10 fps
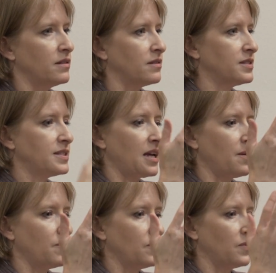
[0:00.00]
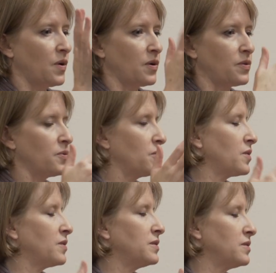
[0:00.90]
let's say I'm going through
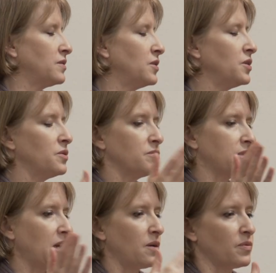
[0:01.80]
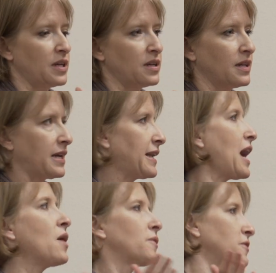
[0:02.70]
the news and I read like an
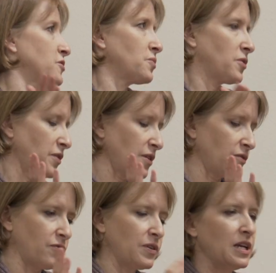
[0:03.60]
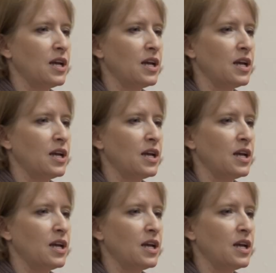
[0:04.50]
hour's worth of,